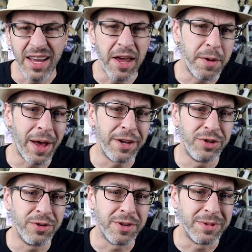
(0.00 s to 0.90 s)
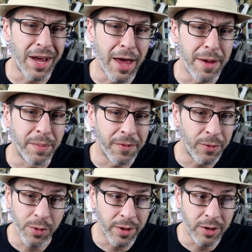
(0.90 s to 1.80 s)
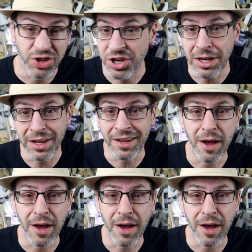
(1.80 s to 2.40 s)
kind of buys you some time before the Genie